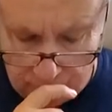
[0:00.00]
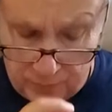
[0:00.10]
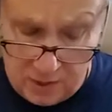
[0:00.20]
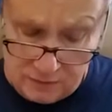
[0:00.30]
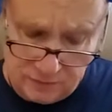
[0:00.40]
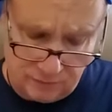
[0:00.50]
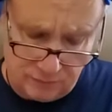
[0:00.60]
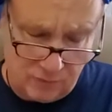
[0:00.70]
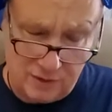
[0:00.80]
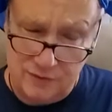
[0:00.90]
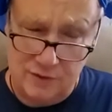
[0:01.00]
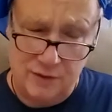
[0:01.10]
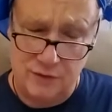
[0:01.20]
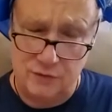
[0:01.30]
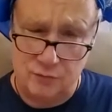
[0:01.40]
possibly right at the
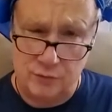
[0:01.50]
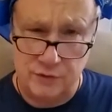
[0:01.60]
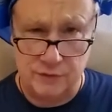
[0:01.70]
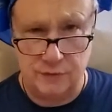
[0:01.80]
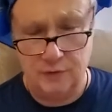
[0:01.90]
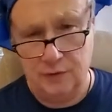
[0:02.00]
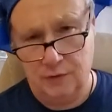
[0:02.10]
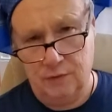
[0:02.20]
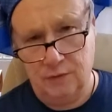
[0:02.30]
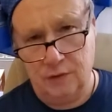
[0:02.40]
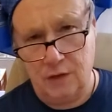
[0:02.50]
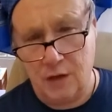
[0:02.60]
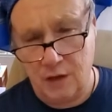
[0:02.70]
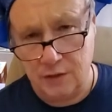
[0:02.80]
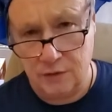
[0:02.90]
age of reason.
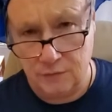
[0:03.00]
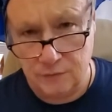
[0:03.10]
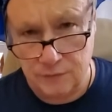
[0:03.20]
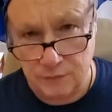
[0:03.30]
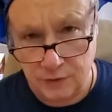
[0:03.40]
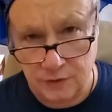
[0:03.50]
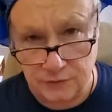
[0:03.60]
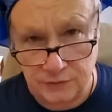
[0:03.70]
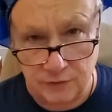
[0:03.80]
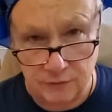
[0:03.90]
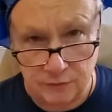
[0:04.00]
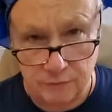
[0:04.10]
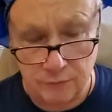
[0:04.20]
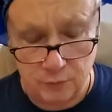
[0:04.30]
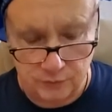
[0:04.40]
Kind of think seven to
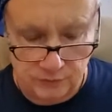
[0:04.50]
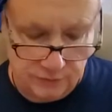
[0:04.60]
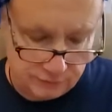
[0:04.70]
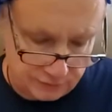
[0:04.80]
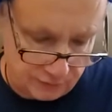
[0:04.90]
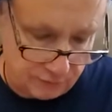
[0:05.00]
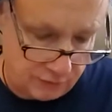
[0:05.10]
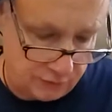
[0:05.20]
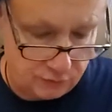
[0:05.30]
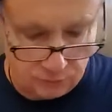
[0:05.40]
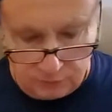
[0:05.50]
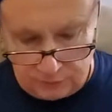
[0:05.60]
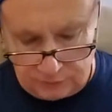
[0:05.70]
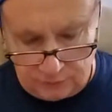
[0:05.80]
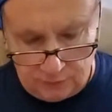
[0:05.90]
fourteen, seven age of
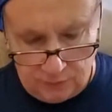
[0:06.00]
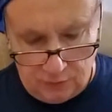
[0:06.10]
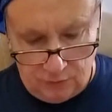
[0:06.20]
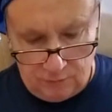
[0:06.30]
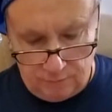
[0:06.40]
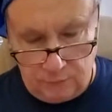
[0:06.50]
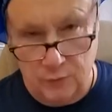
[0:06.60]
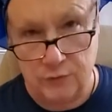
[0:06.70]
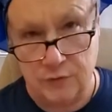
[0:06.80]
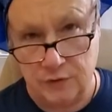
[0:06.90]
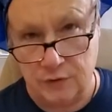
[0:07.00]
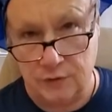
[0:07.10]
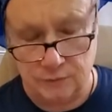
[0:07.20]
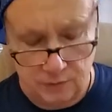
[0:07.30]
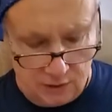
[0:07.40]
reason,
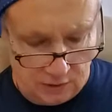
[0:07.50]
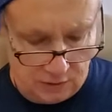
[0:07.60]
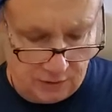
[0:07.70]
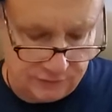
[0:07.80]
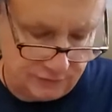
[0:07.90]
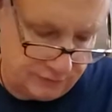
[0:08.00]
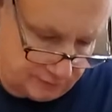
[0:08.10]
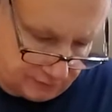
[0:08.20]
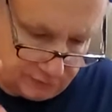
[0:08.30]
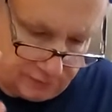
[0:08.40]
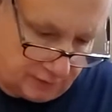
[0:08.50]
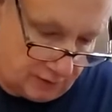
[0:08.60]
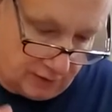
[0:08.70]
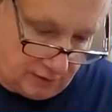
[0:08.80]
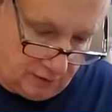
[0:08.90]
fourteen adolescence,
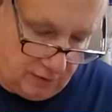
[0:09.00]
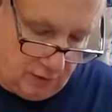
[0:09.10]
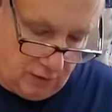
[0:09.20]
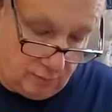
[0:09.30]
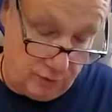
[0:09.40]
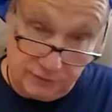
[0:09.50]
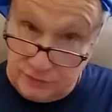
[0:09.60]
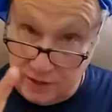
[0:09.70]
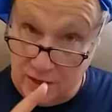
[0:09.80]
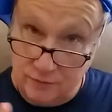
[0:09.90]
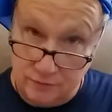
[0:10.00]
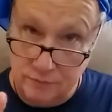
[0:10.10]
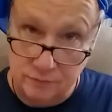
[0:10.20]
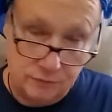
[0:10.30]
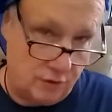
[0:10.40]
yeah. But
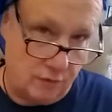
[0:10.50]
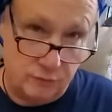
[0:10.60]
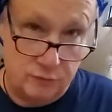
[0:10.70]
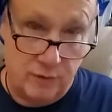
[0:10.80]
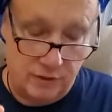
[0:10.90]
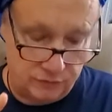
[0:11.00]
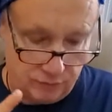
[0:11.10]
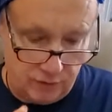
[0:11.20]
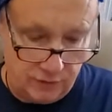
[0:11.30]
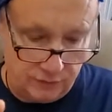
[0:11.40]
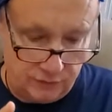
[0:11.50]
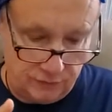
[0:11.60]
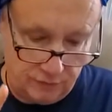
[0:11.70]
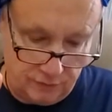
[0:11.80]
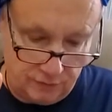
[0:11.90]
Saturn governs maturation,
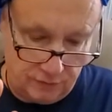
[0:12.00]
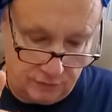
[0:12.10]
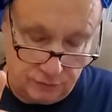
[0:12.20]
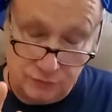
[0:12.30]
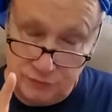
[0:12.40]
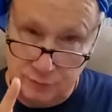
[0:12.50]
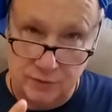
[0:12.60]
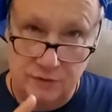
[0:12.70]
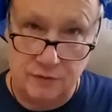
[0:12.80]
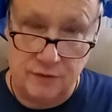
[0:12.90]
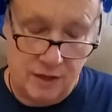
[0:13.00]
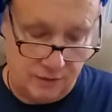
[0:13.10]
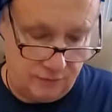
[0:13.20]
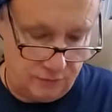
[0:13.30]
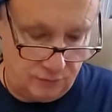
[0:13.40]
and it should speak to
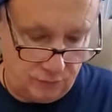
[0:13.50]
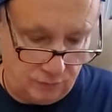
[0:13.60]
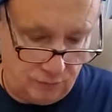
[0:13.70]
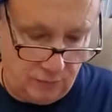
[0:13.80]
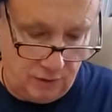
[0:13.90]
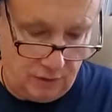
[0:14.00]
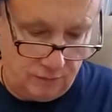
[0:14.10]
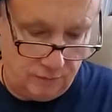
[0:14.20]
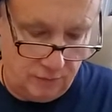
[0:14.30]
that to the minute.